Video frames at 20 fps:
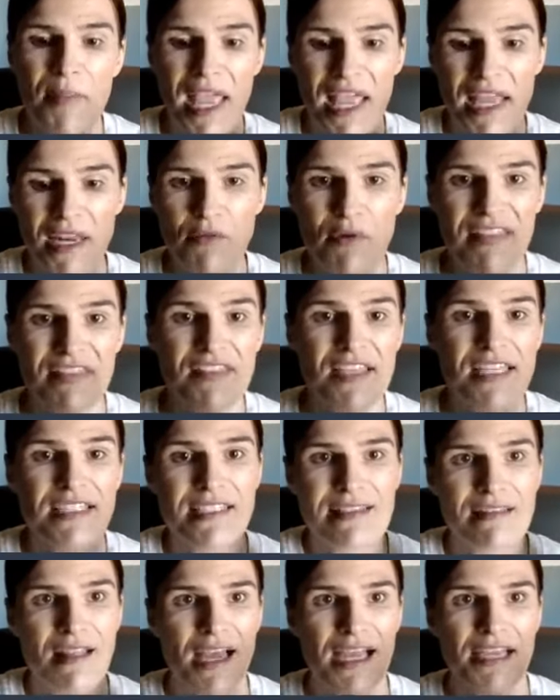anyway,
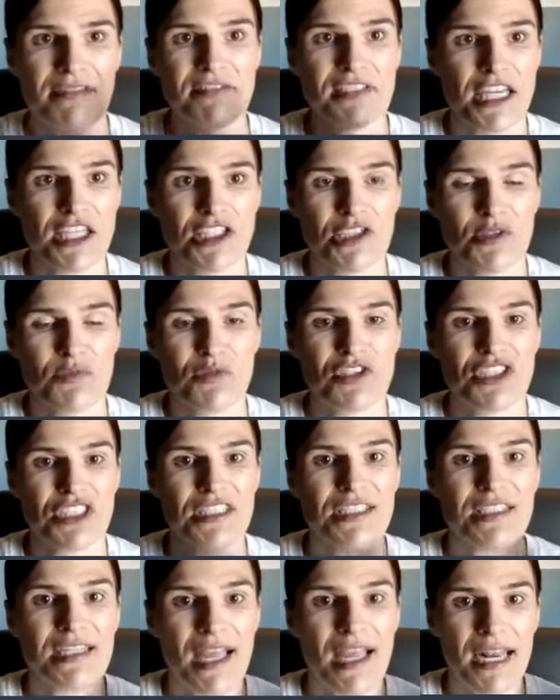this live session was
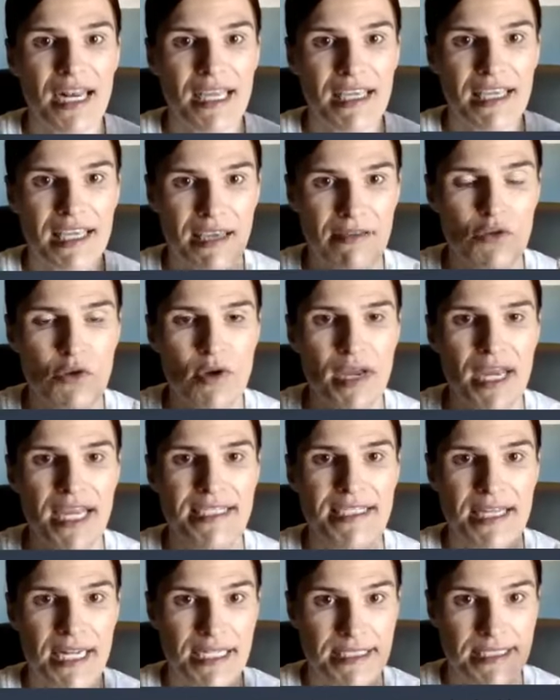just to kind of give you
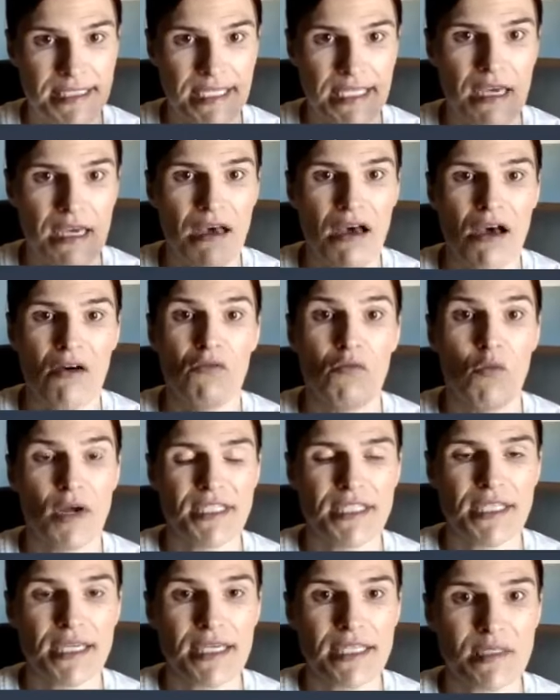guys an idea of
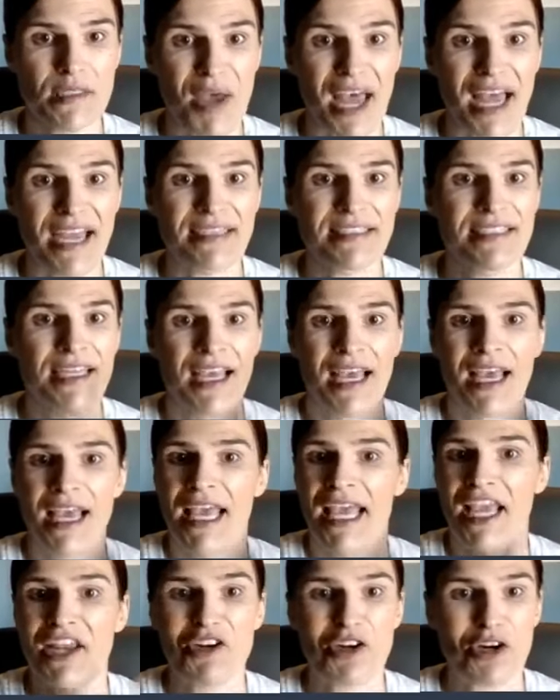what to expect,
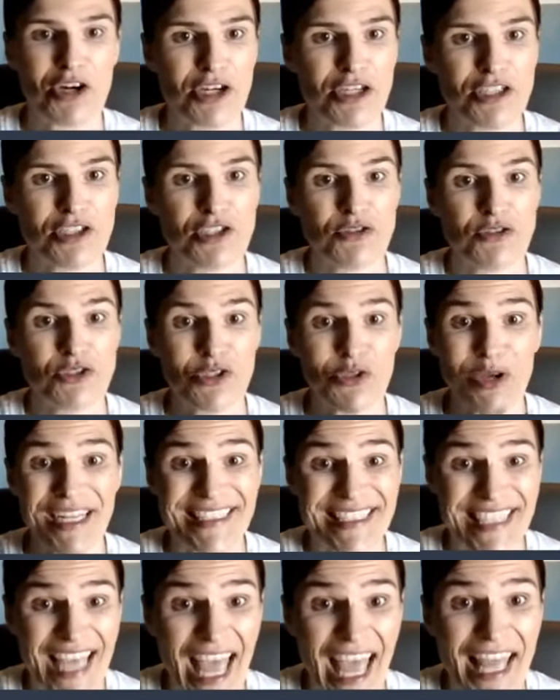encourage you to
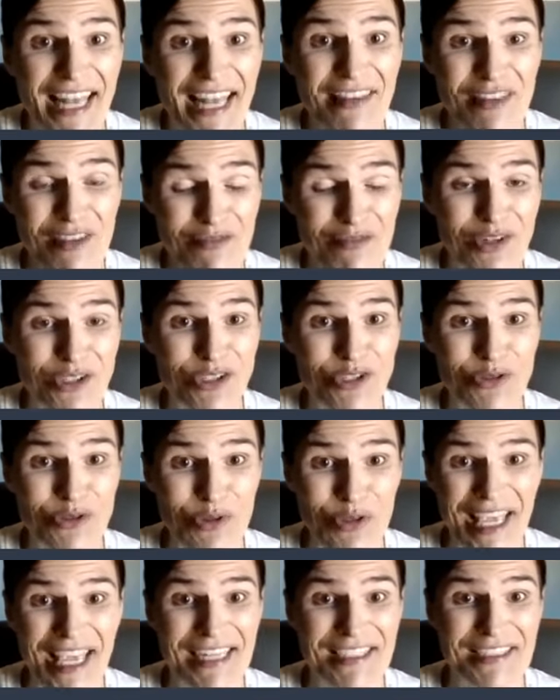attend the
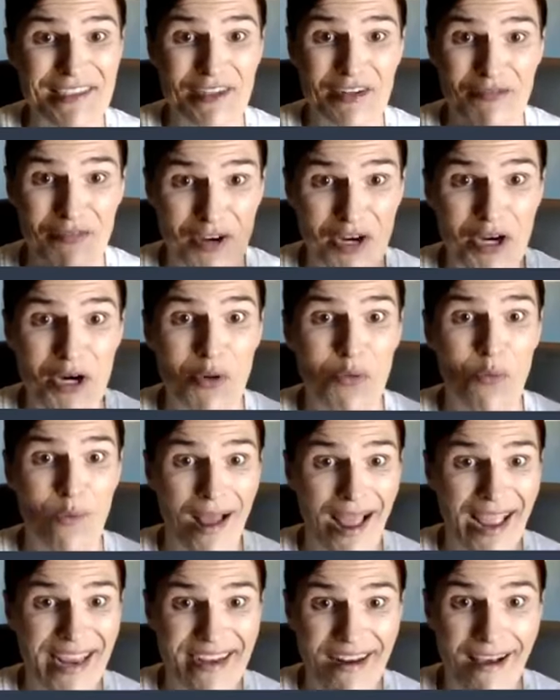virtual Canton Fair.
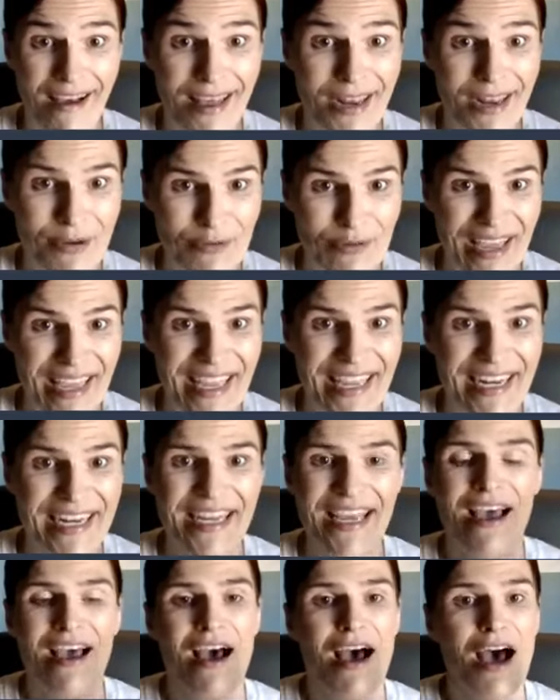Why not, right?
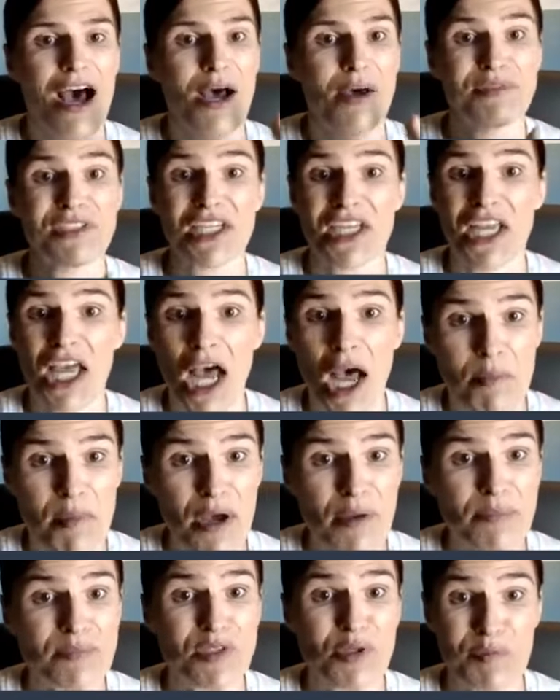
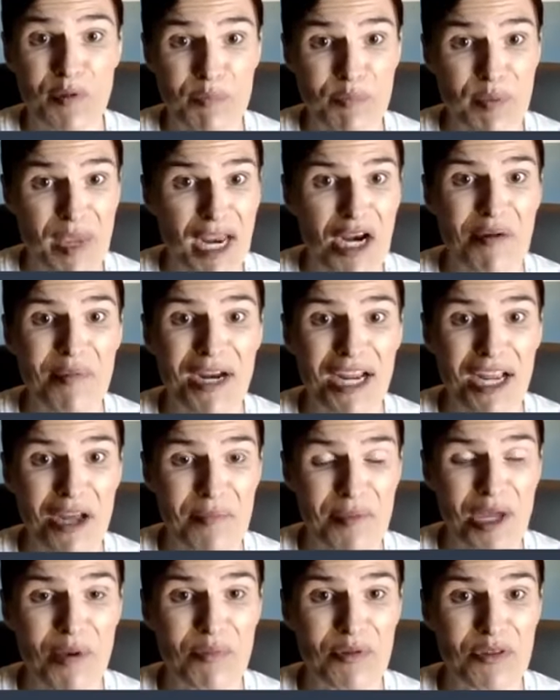To prepare by
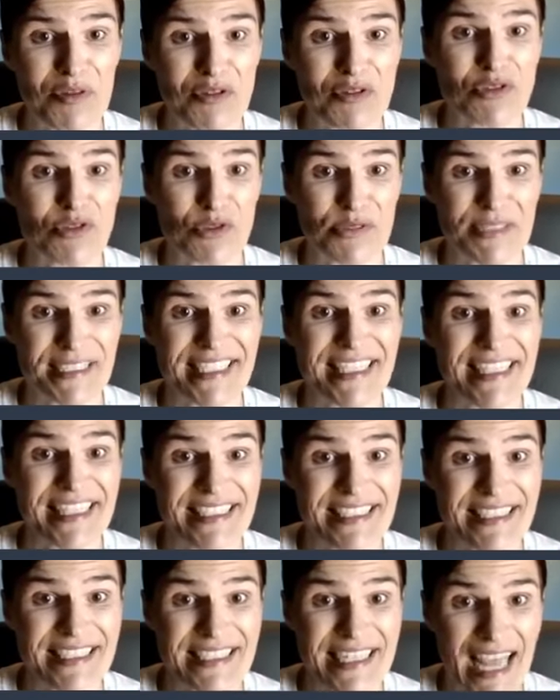coming up with your sourcing
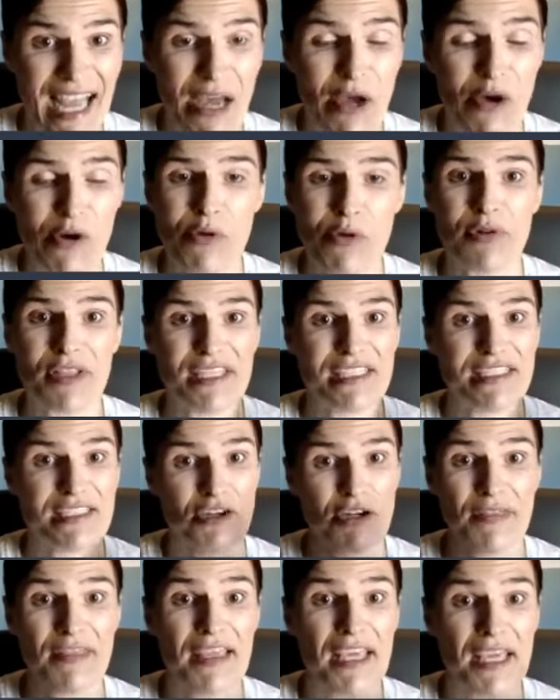list now and really
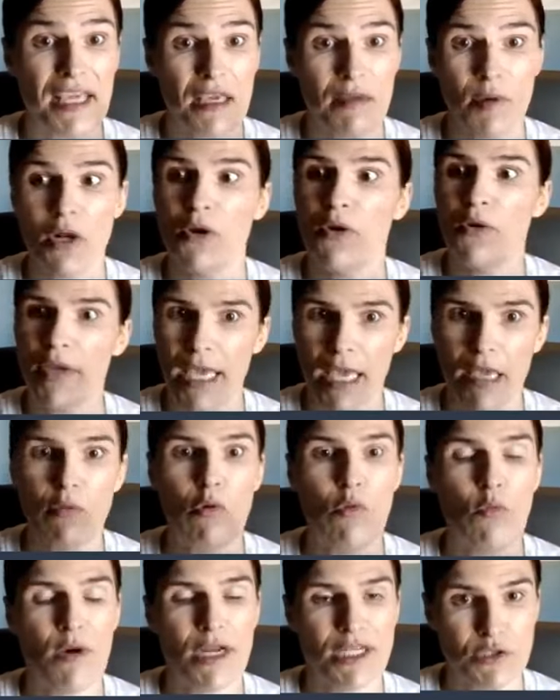start thinking about, okay,
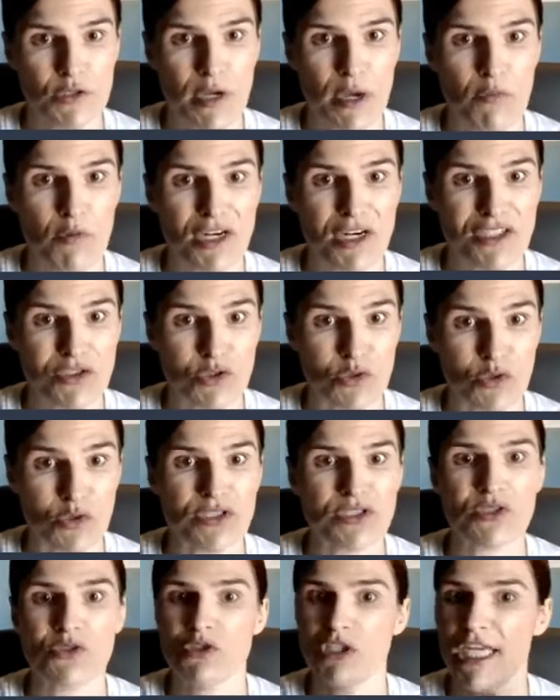well, what do I want to
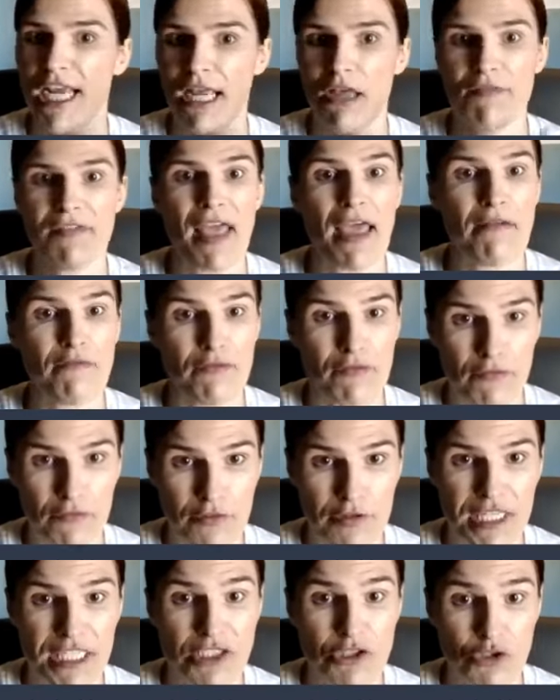source? So check out that
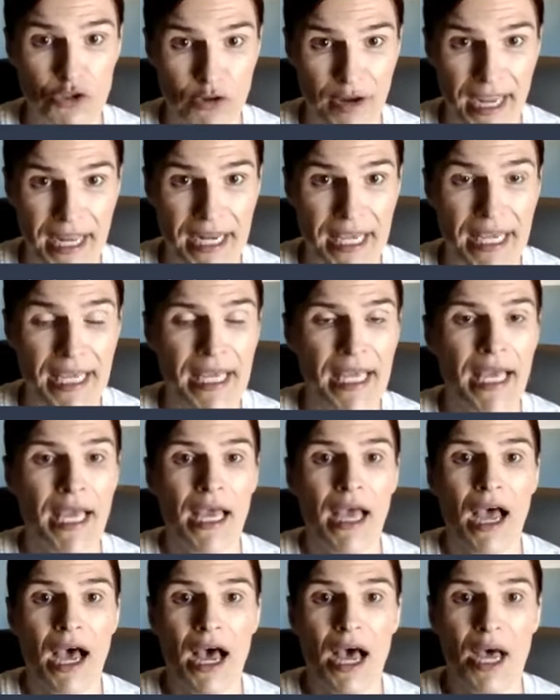free training
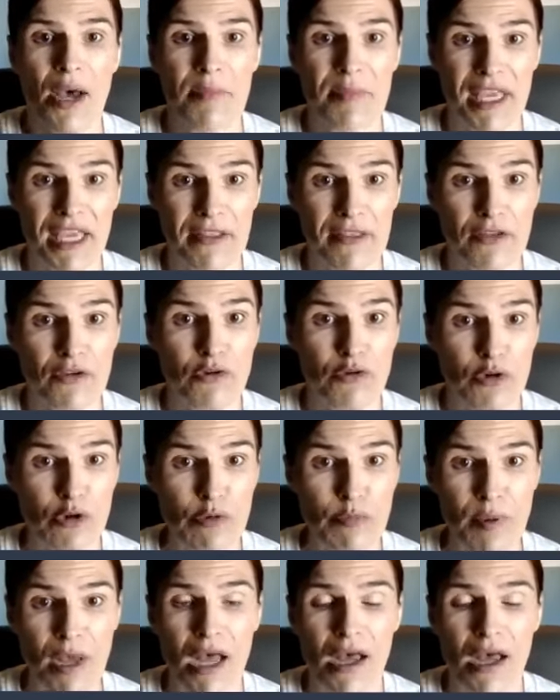in the group